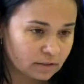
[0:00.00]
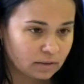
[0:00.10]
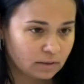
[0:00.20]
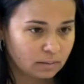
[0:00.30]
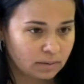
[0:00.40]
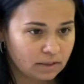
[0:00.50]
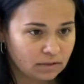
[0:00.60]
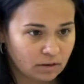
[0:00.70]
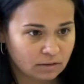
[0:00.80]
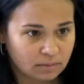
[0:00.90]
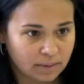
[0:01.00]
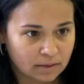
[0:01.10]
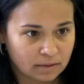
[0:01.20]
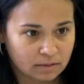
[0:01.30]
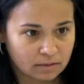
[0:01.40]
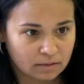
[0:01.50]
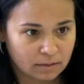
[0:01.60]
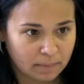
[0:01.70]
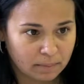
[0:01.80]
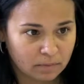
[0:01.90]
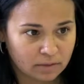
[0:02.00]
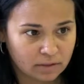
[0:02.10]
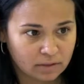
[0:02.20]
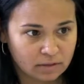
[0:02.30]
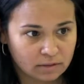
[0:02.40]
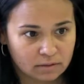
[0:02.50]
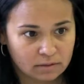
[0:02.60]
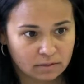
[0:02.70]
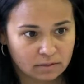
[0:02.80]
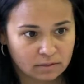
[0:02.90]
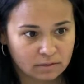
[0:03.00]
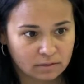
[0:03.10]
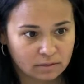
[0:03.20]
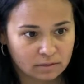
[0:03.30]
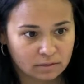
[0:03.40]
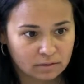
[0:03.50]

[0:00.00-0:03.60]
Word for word: for special ed students in order to be successful in a